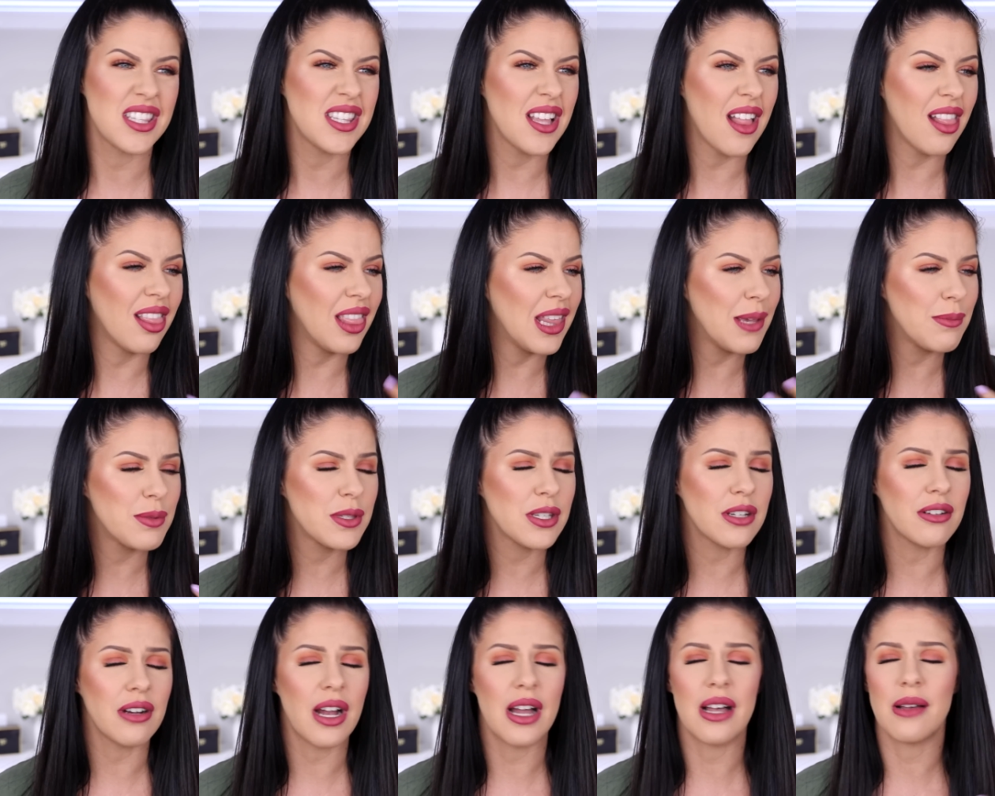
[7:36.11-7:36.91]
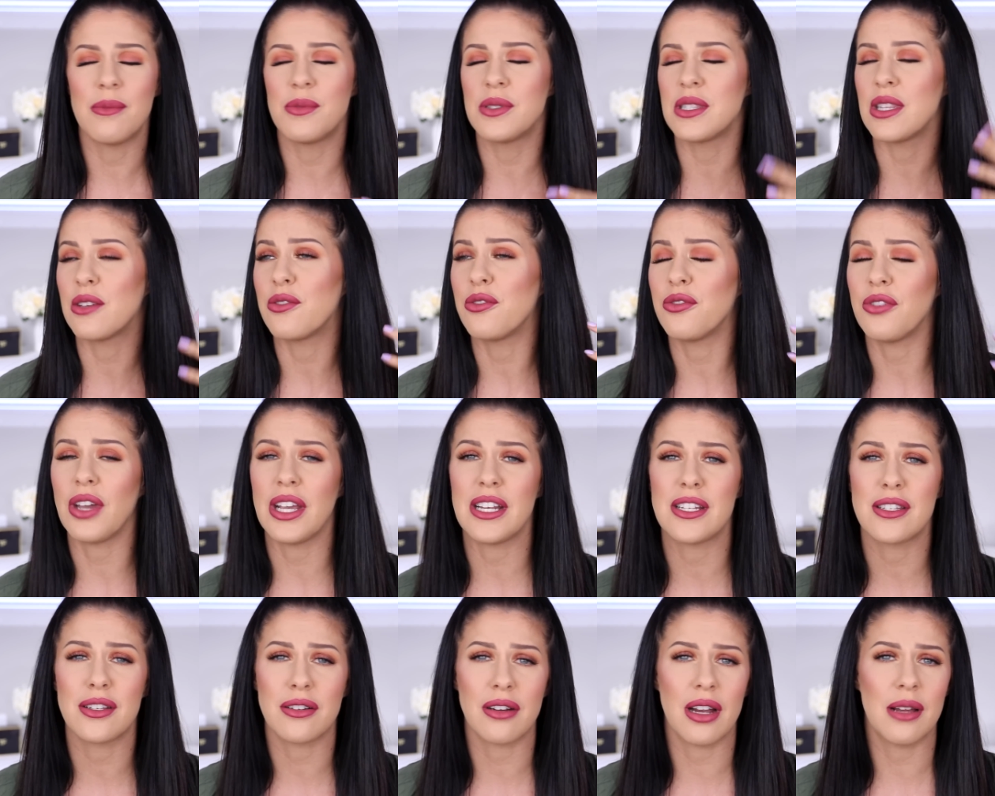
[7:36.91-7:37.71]
The lip scrubs, the
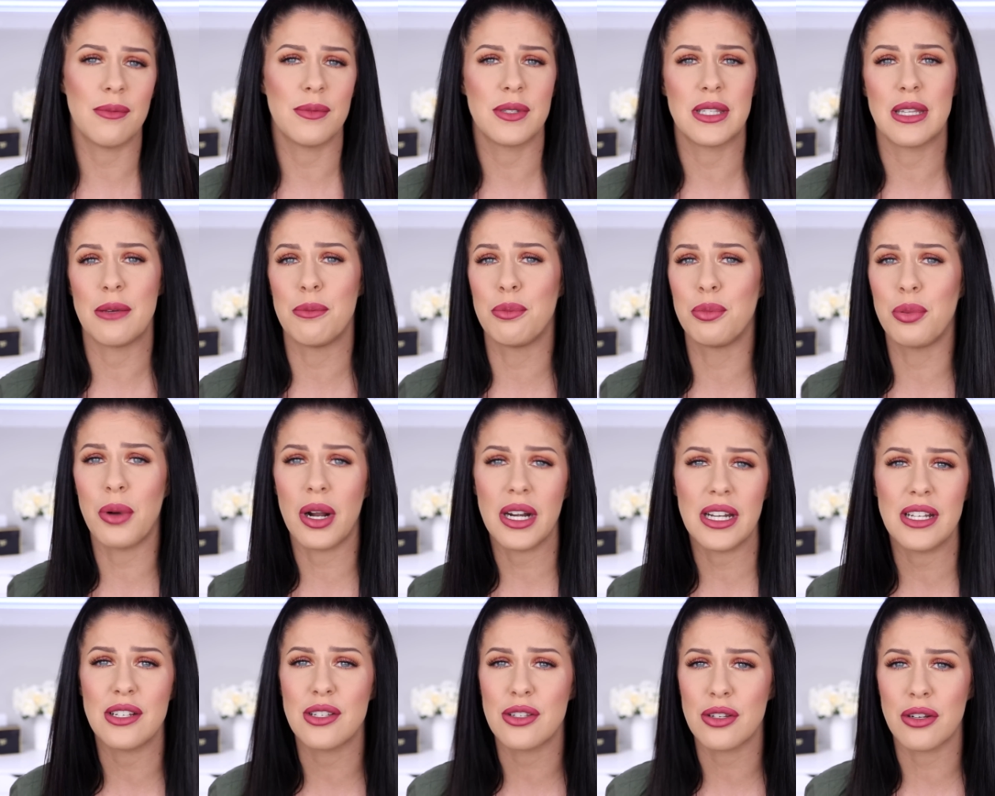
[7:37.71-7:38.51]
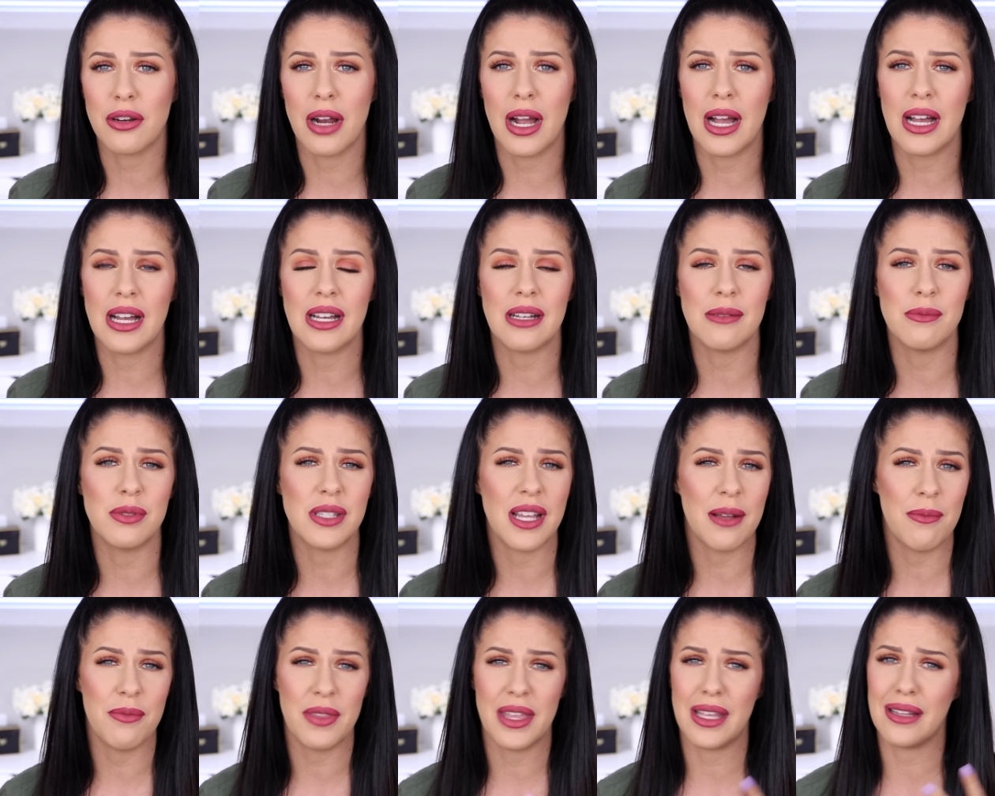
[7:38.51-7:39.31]
face scrubs, the body
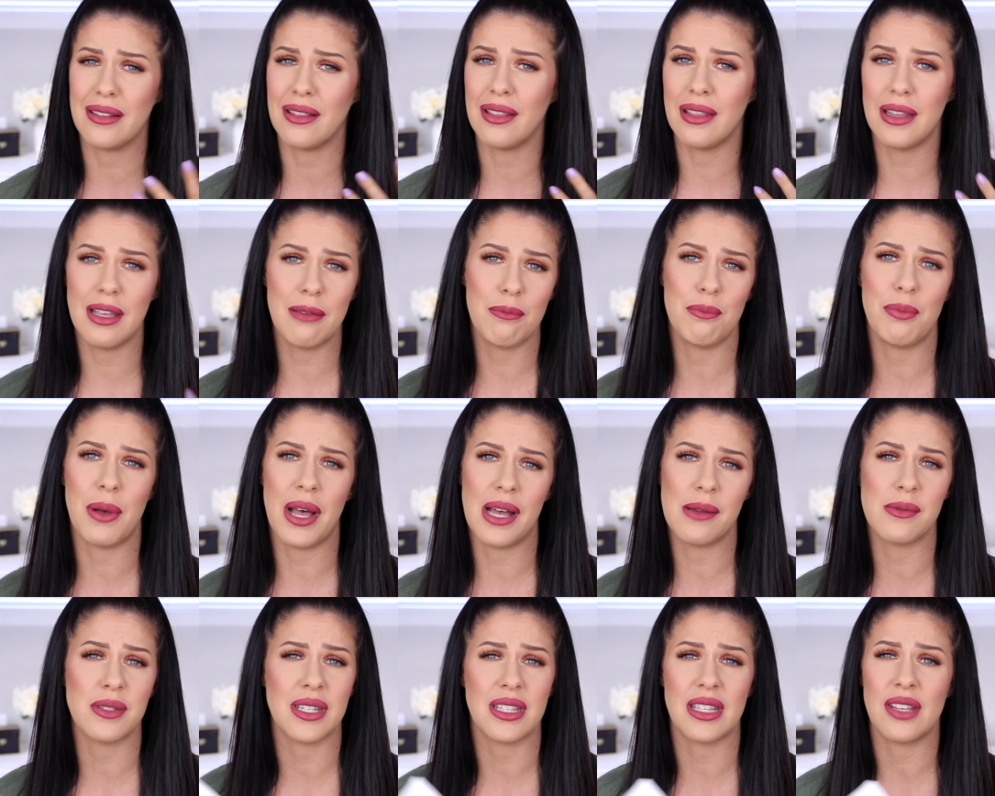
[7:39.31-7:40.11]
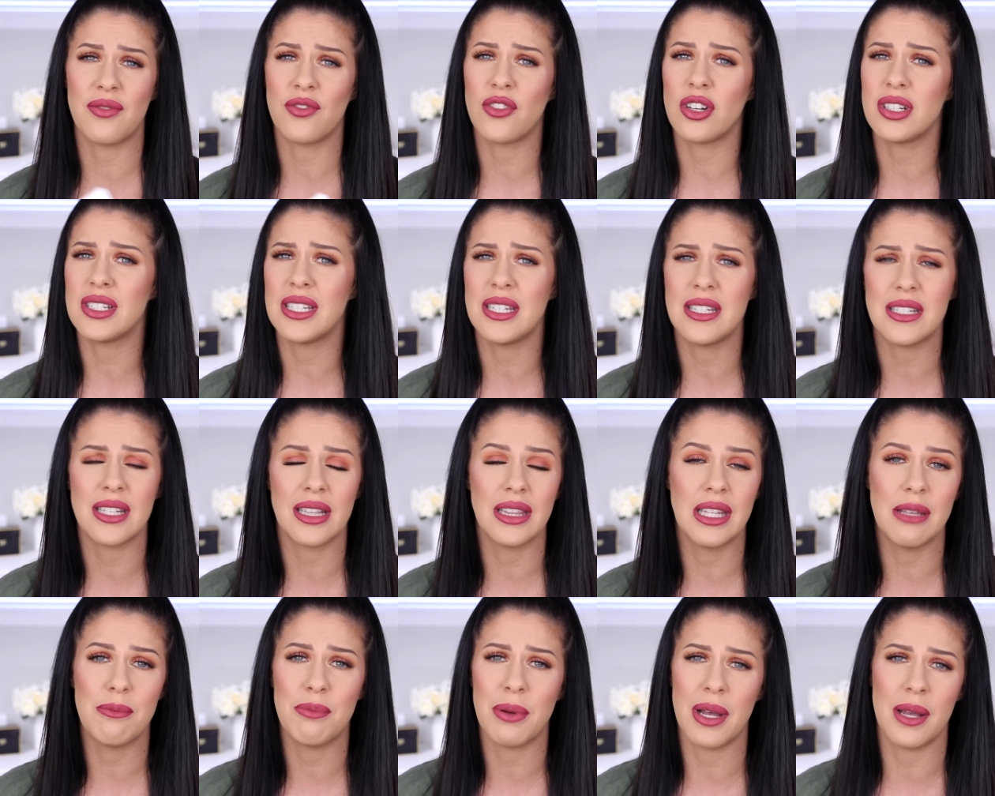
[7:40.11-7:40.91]
scrubs, um, their lip balms. Like, they've got
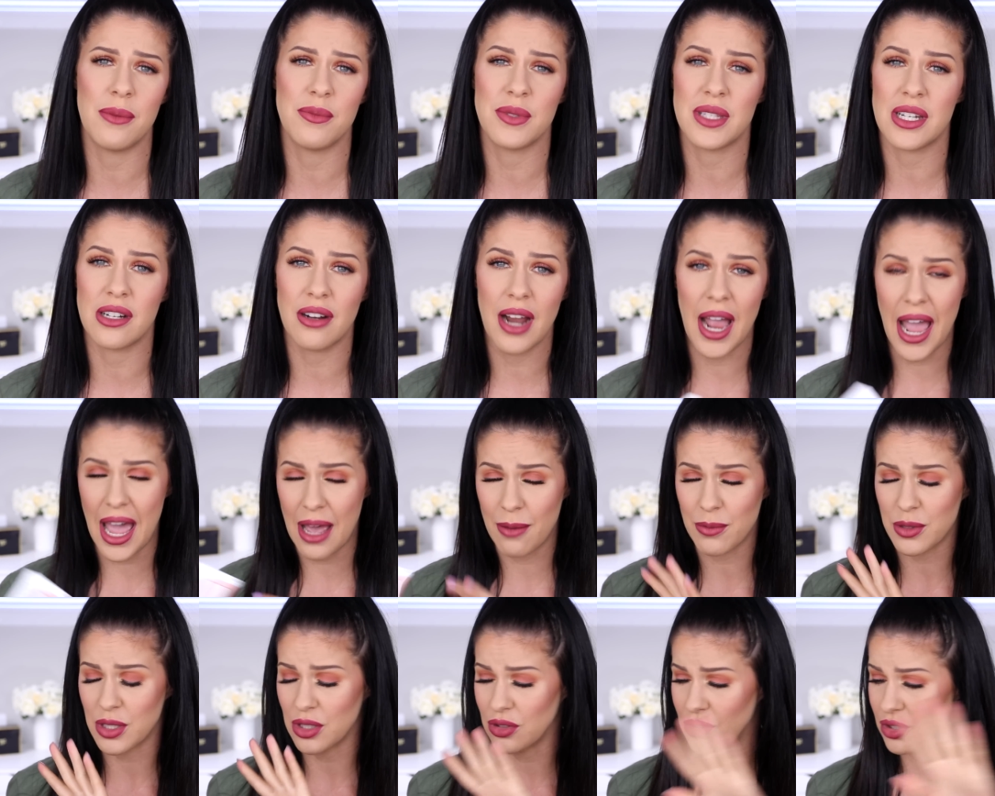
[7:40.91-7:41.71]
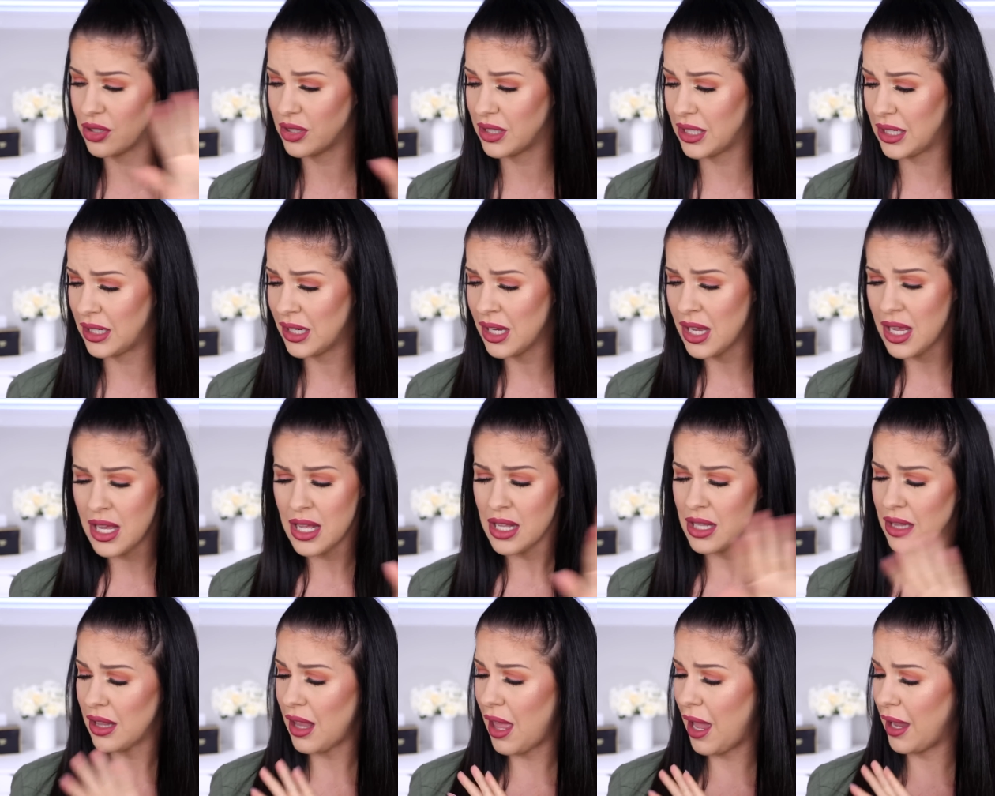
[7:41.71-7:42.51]
tinted lip balms that are absolutely
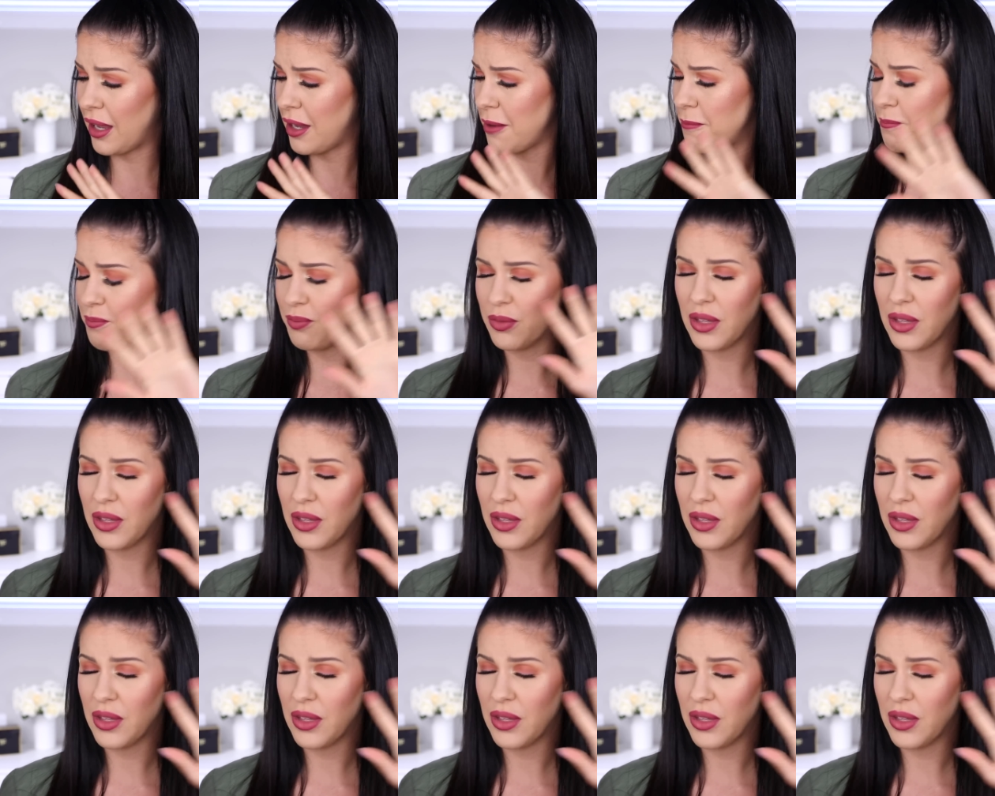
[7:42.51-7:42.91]
like